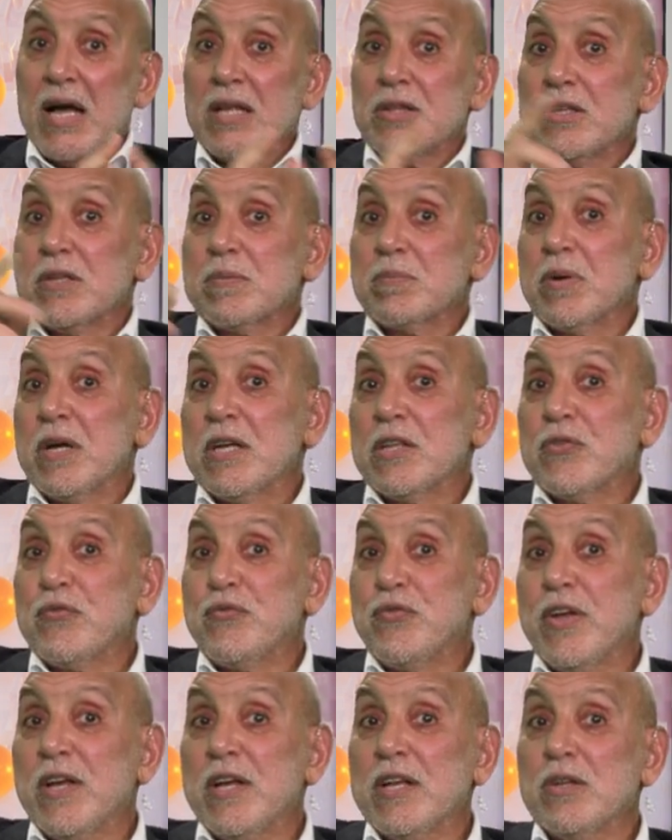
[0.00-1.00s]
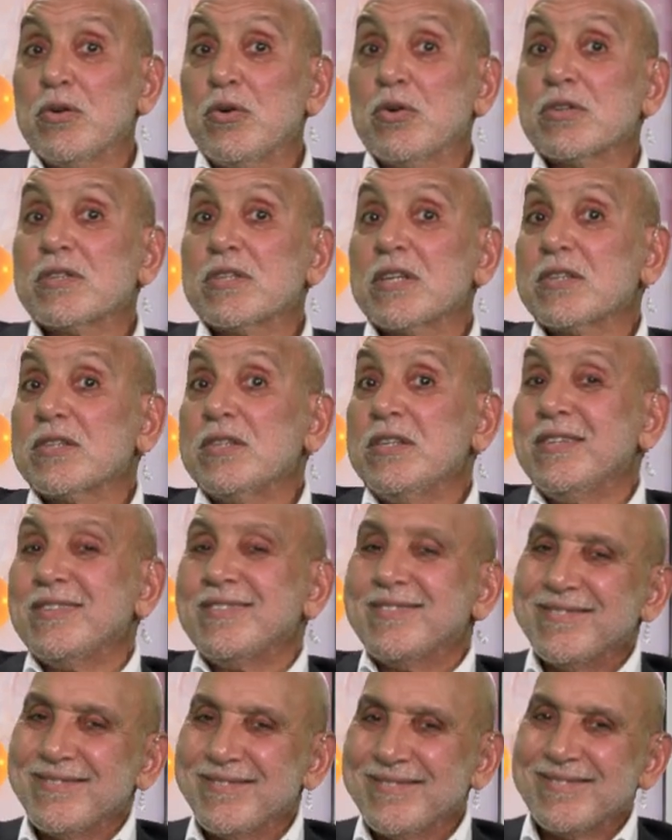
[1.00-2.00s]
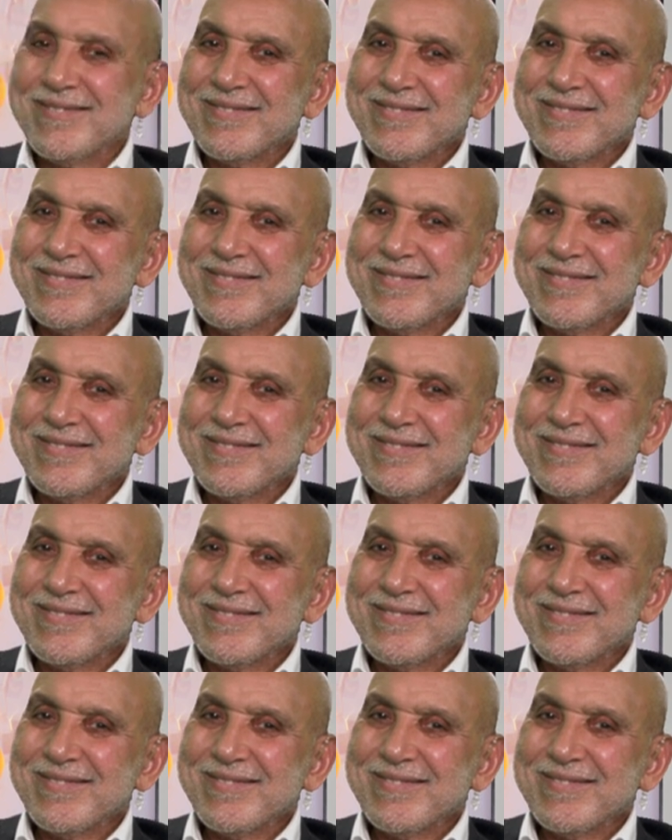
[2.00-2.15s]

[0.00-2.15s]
and it might fail or succeed.